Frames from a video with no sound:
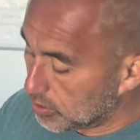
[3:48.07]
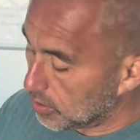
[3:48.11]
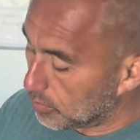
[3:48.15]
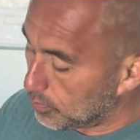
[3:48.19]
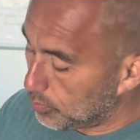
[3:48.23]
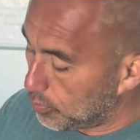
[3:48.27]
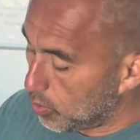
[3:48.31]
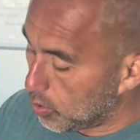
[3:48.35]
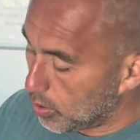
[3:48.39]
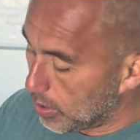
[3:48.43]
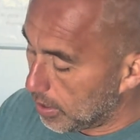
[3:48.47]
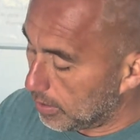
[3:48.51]
some
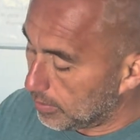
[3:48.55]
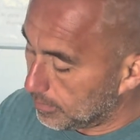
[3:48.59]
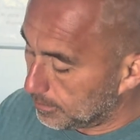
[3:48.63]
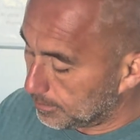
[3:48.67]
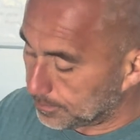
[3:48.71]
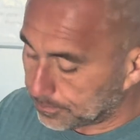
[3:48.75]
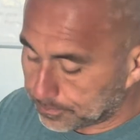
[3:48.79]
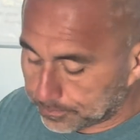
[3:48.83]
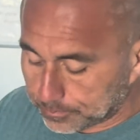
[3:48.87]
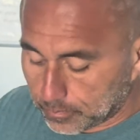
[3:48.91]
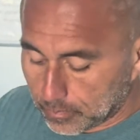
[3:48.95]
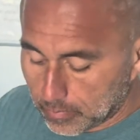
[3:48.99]
poi.
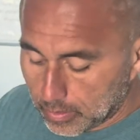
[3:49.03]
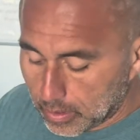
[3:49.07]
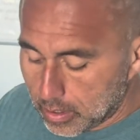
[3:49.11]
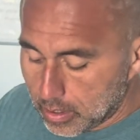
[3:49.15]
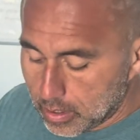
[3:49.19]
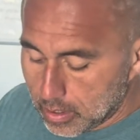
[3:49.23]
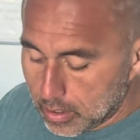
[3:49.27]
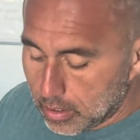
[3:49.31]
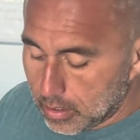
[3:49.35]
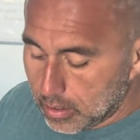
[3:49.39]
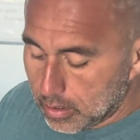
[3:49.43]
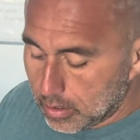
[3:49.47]

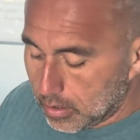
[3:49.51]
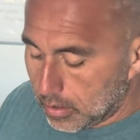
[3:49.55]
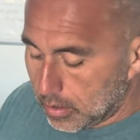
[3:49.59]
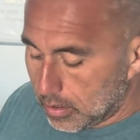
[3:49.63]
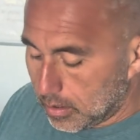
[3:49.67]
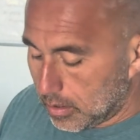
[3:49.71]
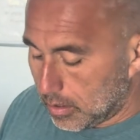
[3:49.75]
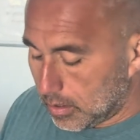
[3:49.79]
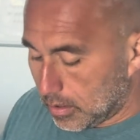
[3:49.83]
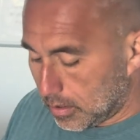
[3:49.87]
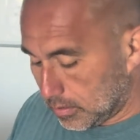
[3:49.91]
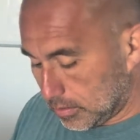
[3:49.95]

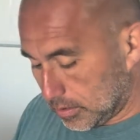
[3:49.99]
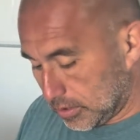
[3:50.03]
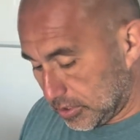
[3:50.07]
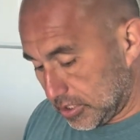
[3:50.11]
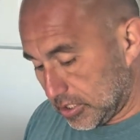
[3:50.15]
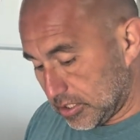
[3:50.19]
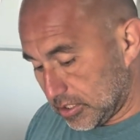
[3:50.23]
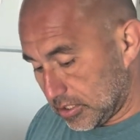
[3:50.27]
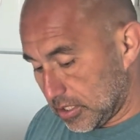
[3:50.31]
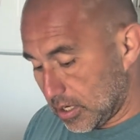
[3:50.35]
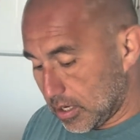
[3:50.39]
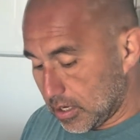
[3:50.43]
This
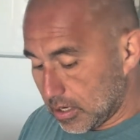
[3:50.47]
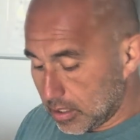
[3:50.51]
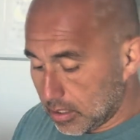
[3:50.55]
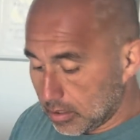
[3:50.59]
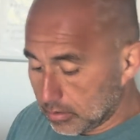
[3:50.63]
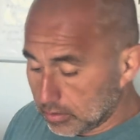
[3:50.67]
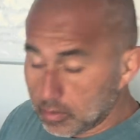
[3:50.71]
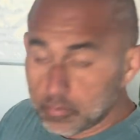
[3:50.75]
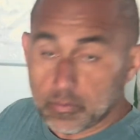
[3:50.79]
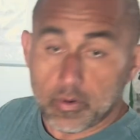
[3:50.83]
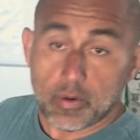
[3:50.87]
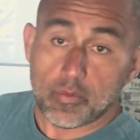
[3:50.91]
is the
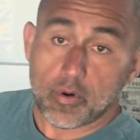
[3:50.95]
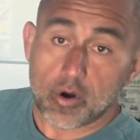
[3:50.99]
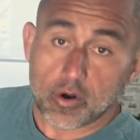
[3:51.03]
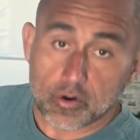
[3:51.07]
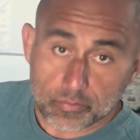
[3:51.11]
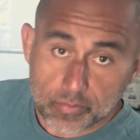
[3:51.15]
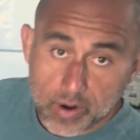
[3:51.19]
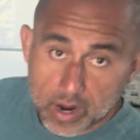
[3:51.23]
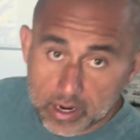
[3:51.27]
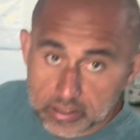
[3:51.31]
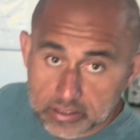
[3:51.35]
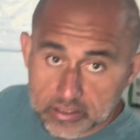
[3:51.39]
Mamon
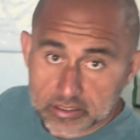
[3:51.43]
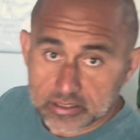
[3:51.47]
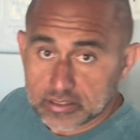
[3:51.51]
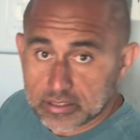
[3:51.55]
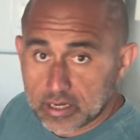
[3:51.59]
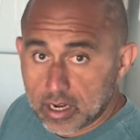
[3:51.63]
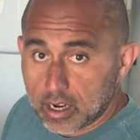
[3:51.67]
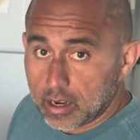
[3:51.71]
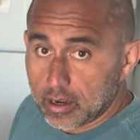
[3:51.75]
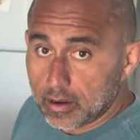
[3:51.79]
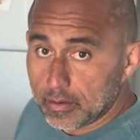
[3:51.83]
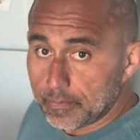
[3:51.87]
Brothers
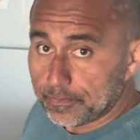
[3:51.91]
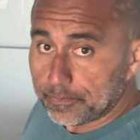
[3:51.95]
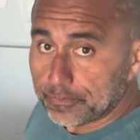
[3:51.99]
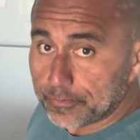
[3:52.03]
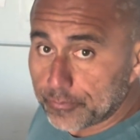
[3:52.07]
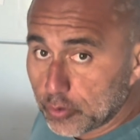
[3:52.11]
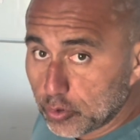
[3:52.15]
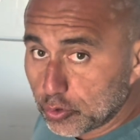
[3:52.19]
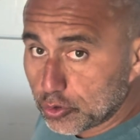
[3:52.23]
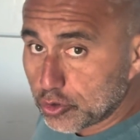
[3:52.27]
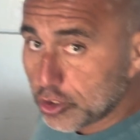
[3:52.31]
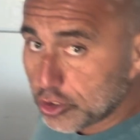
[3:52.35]

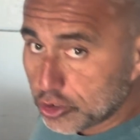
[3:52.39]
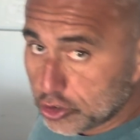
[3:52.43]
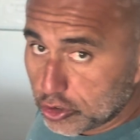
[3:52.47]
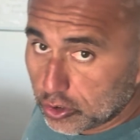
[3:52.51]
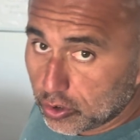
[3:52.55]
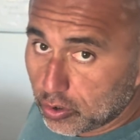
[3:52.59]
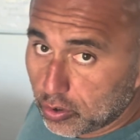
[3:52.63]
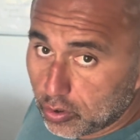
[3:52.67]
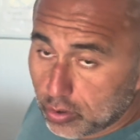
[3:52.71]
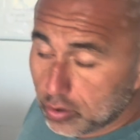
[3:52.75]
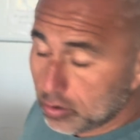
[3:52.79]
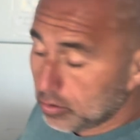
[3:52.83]

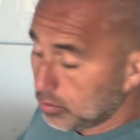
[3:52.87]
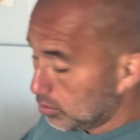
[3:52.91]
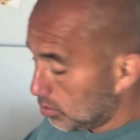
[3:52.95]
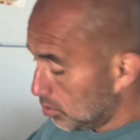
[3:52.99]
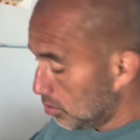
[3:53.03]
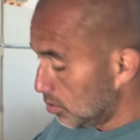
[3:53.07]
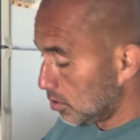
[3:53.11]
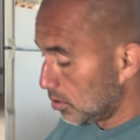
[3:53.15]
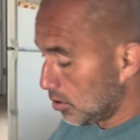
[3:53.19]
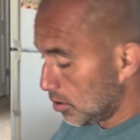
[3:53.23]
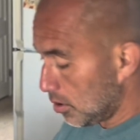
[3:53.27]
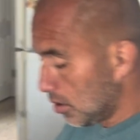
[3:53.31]
nutritional
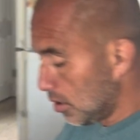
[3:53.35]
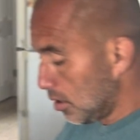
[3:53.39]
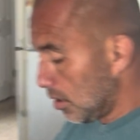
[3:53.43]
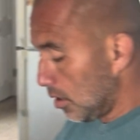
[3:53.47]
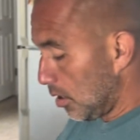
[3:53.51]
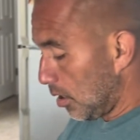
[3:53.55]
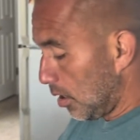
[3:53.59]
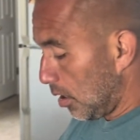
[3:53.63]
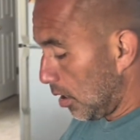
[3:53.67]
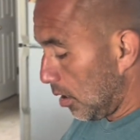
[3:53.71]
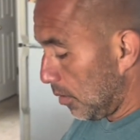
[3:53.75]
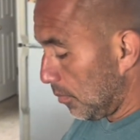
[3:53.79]

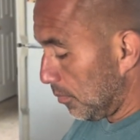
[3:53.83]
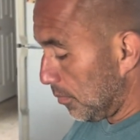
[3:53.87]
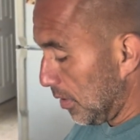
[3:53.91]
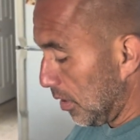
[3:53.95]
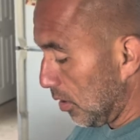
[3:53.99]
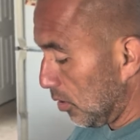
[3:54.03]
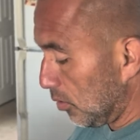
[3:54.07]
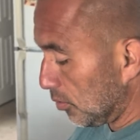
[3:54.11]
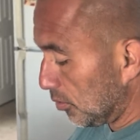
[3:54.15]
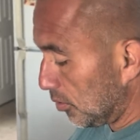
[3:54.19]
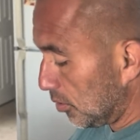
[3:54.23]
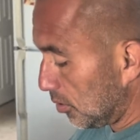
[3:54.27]

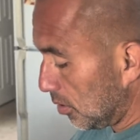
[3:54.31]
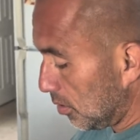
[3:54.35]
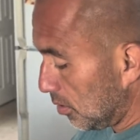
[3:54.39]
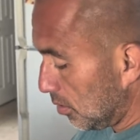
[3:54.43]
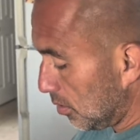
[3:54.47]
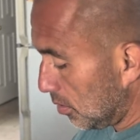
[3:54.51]
meals.